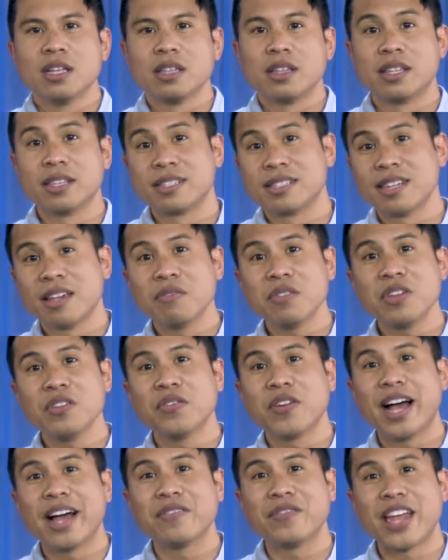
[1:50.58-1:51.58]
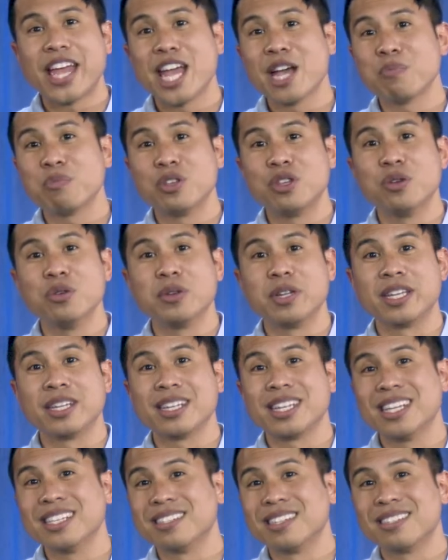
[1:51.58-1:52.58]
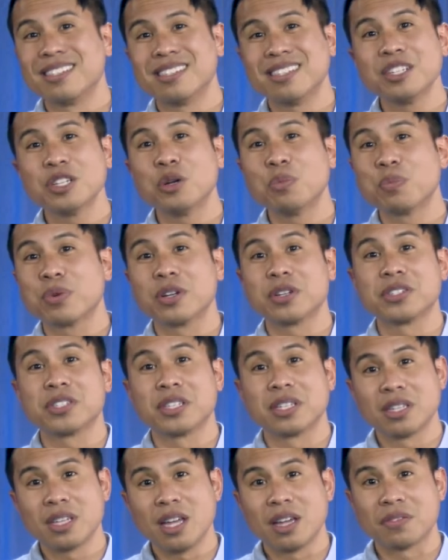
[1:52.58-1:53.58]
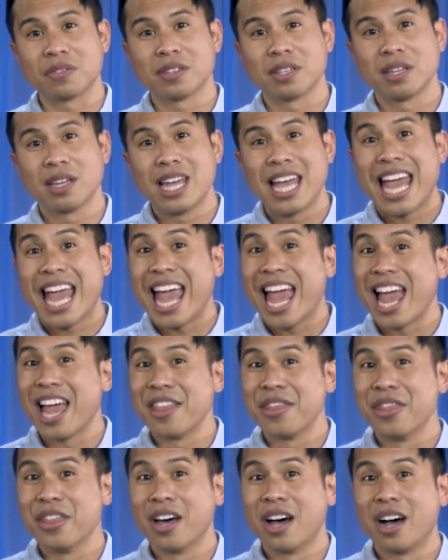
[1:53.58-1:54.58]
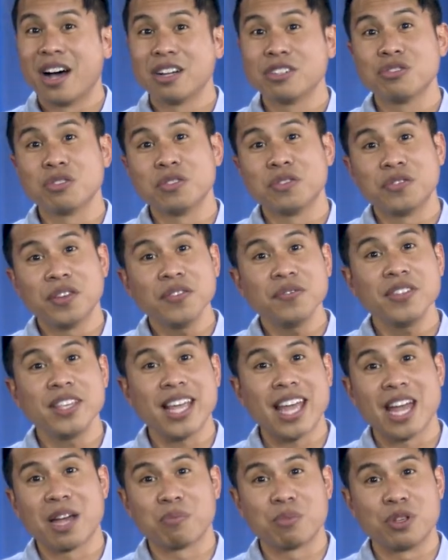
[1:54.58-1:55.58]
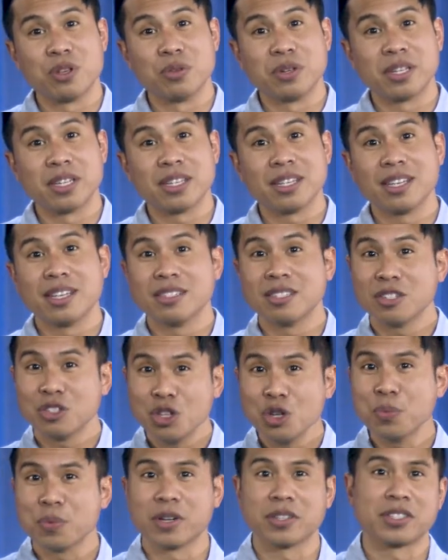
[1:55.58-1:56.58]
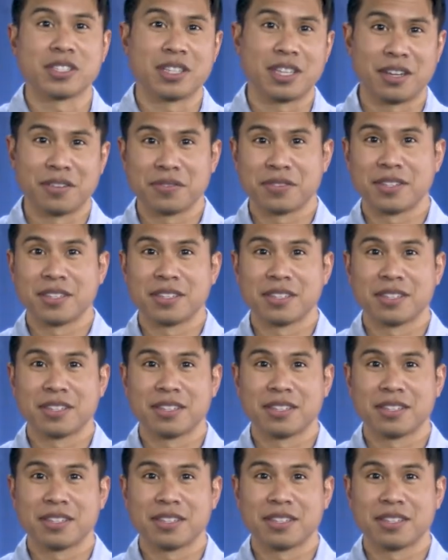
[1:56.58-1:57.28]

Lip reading: The 75 amp unit is a single person lift, and the 150 amp unit is a two-person lift.